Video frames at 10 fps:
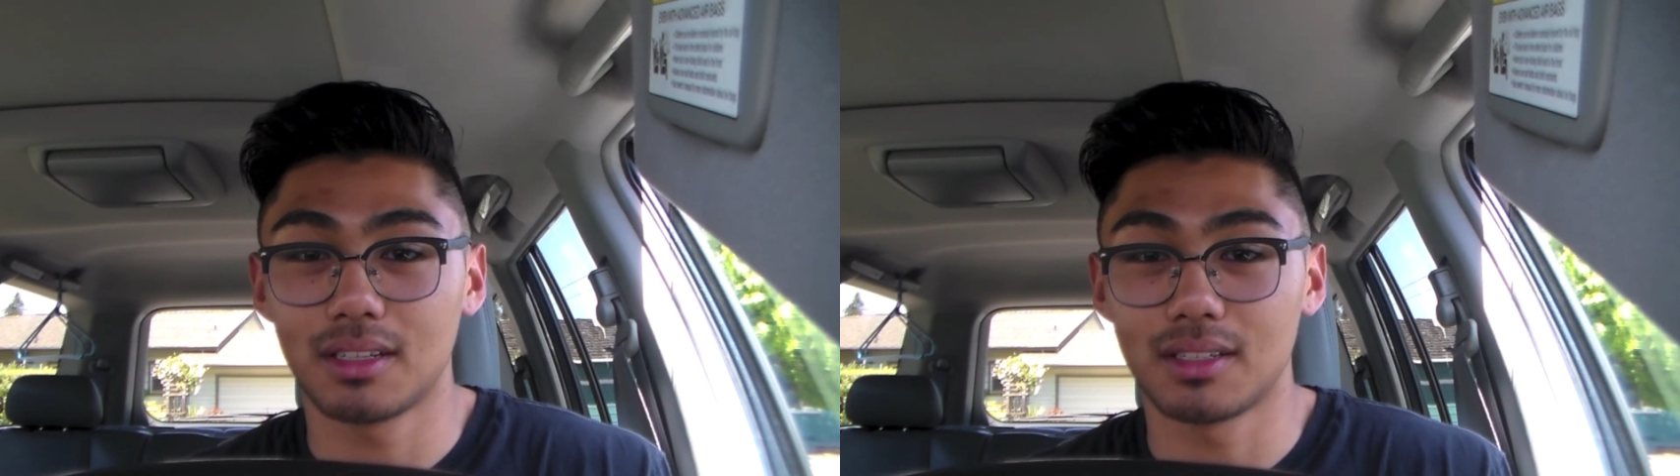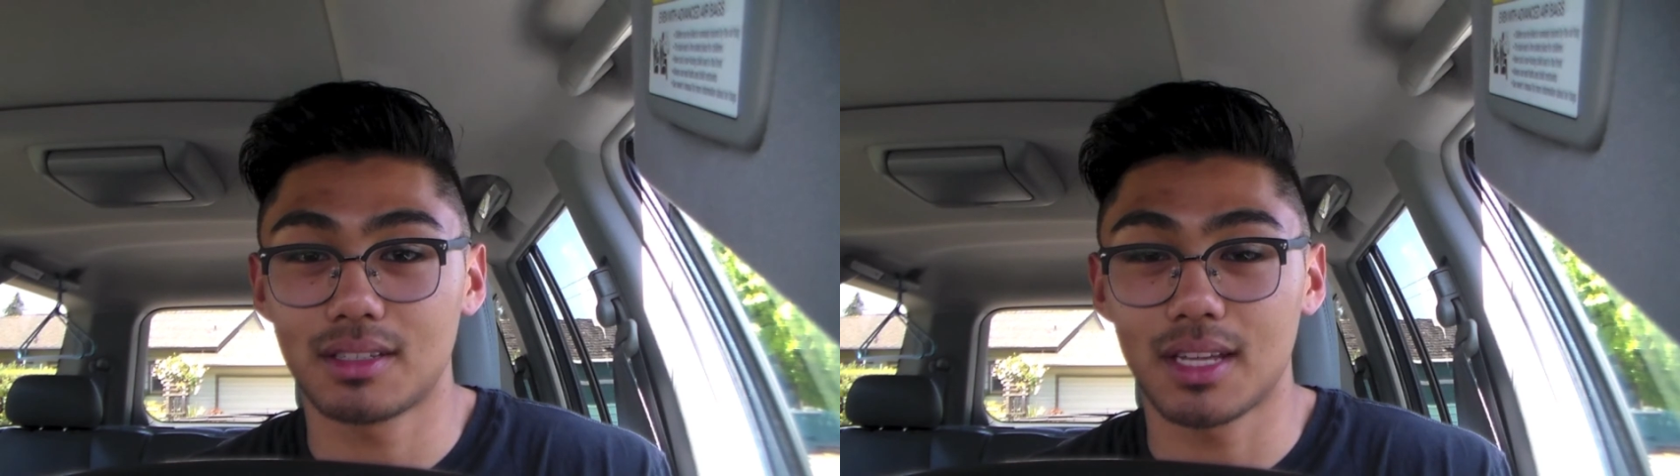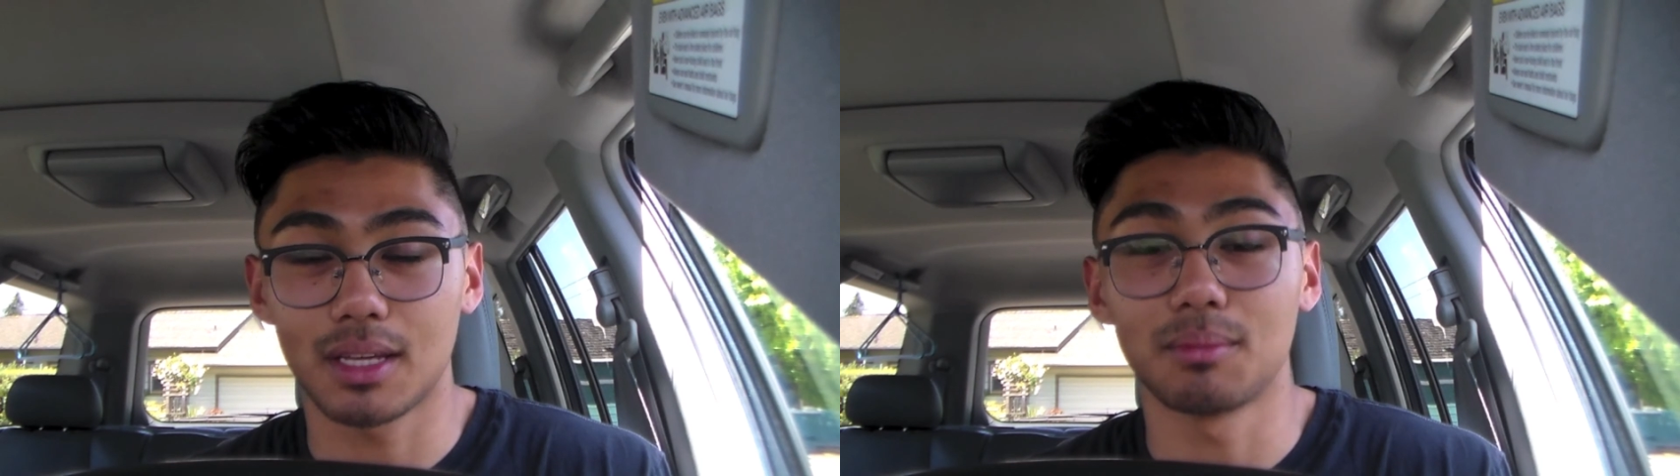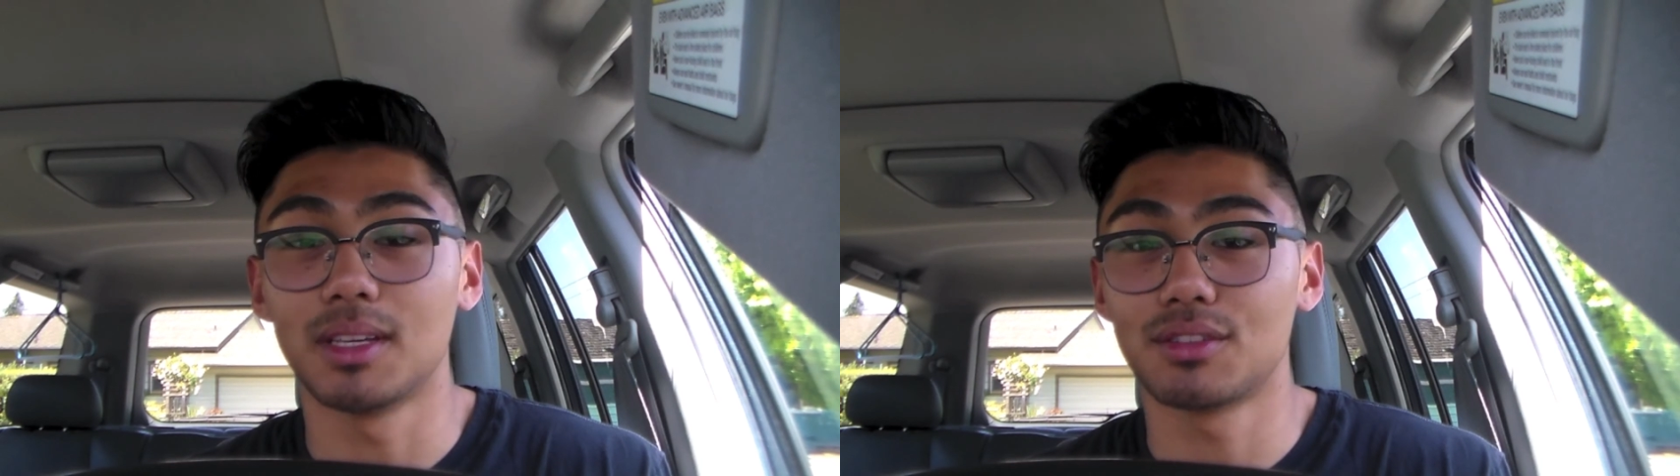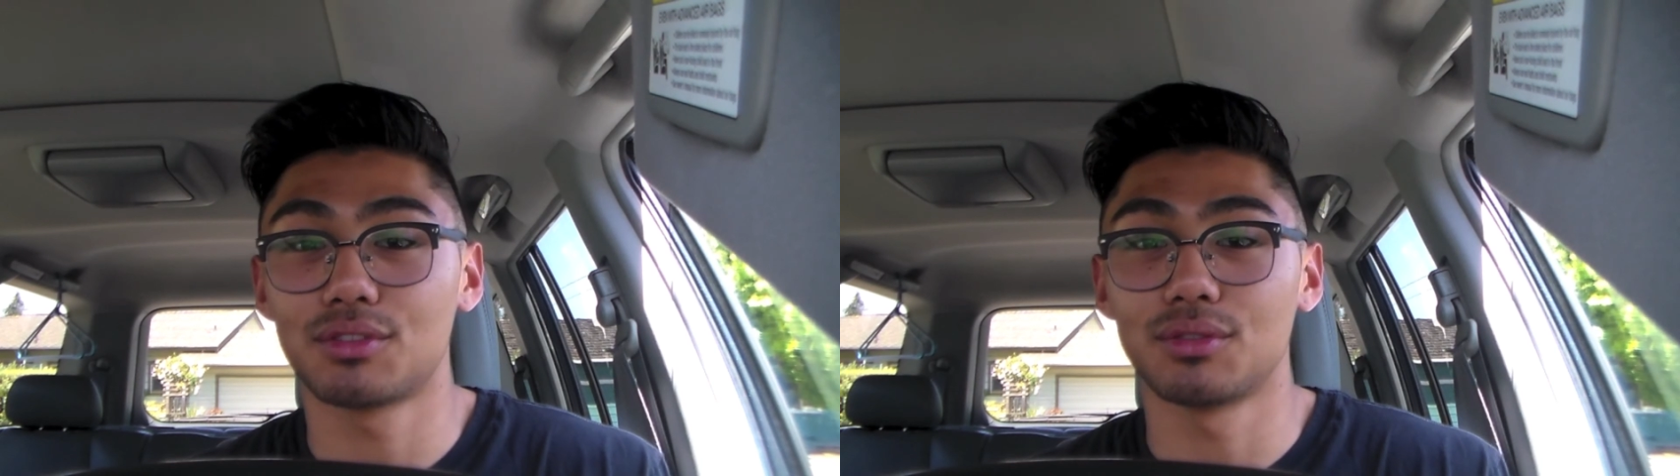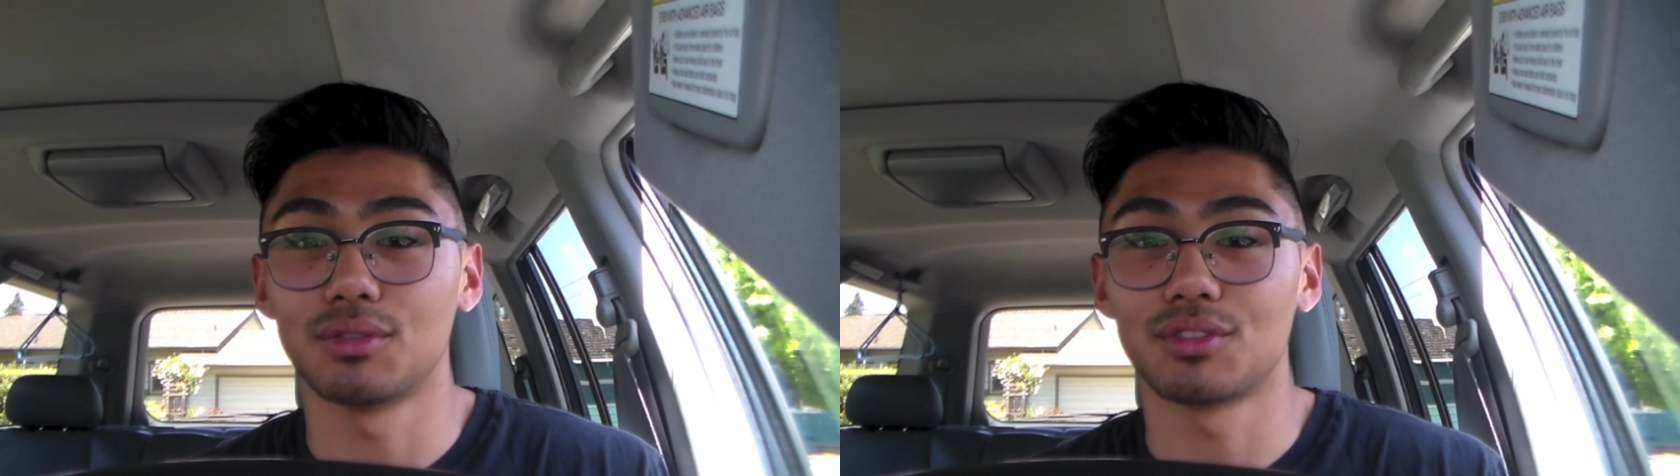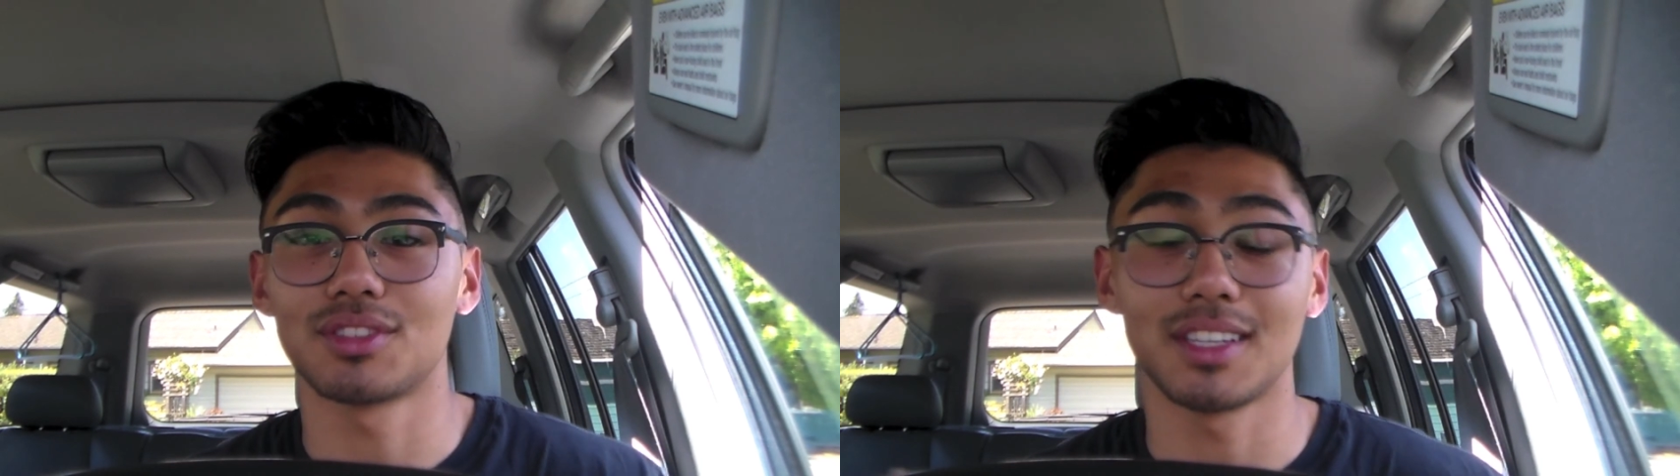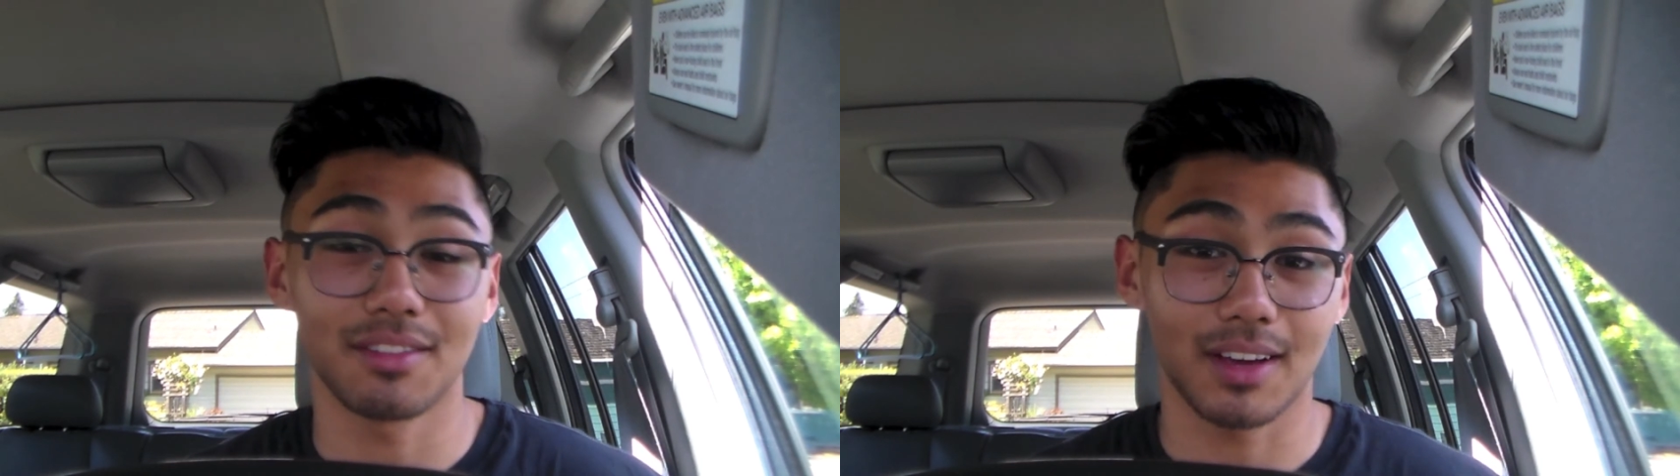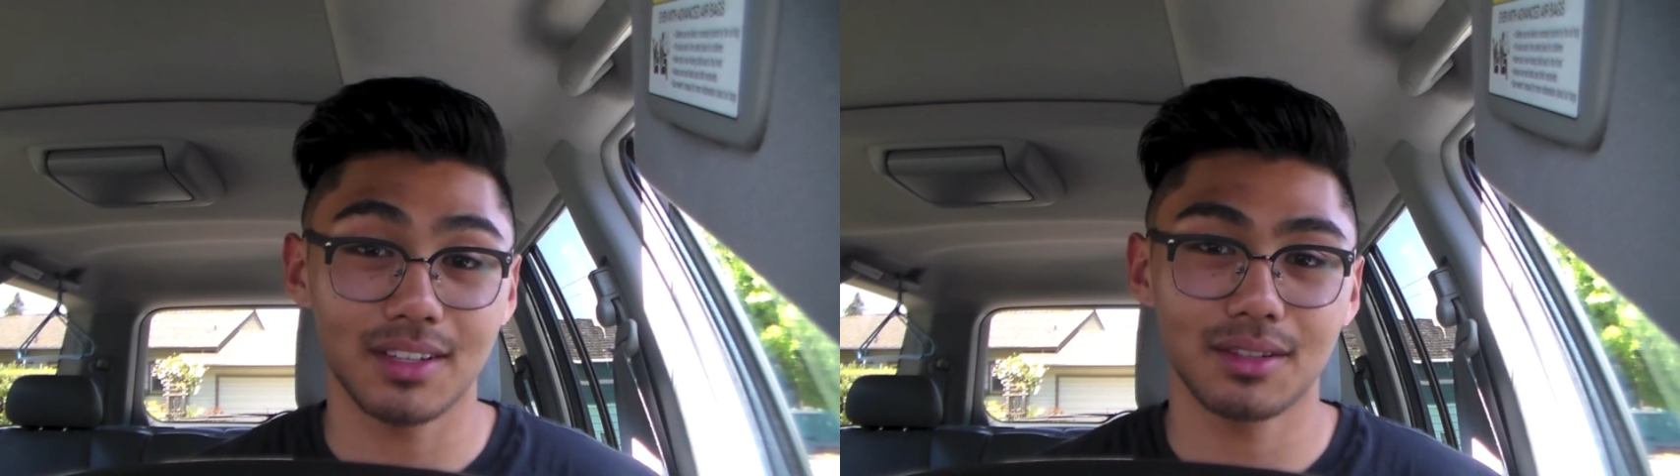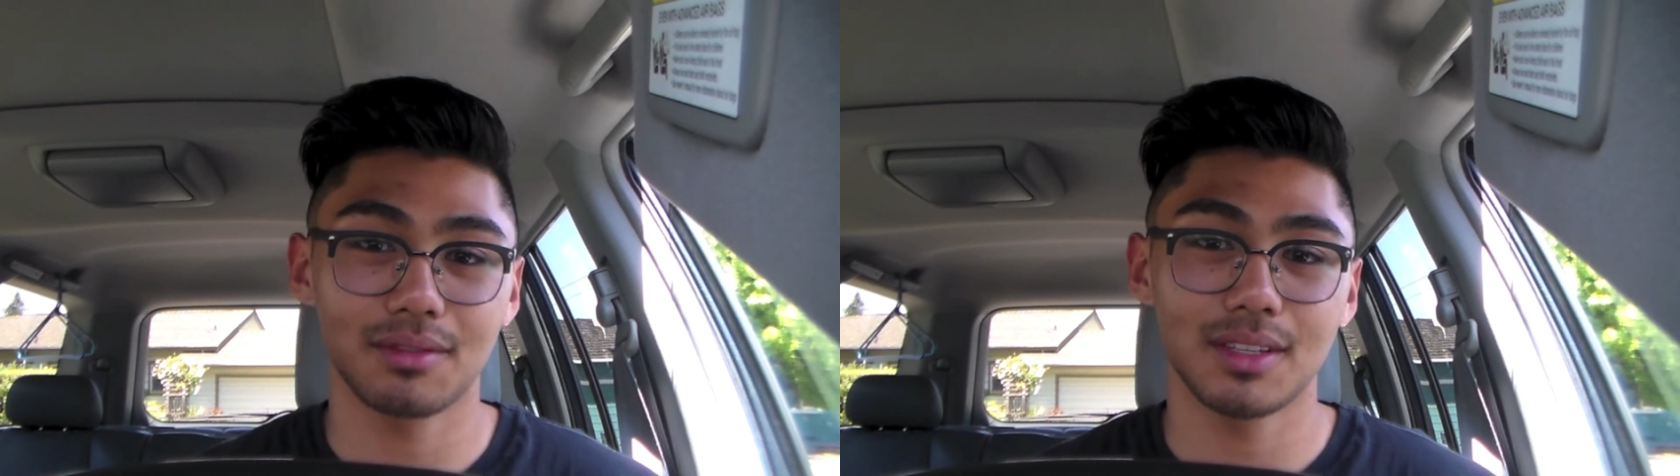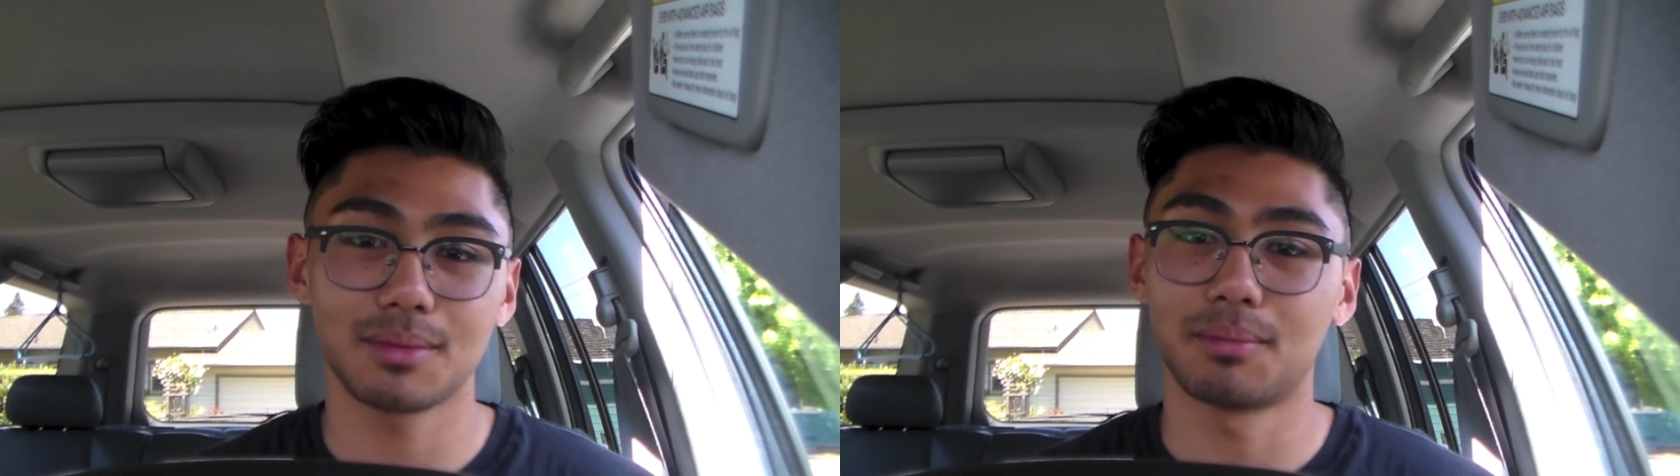to see effects of this,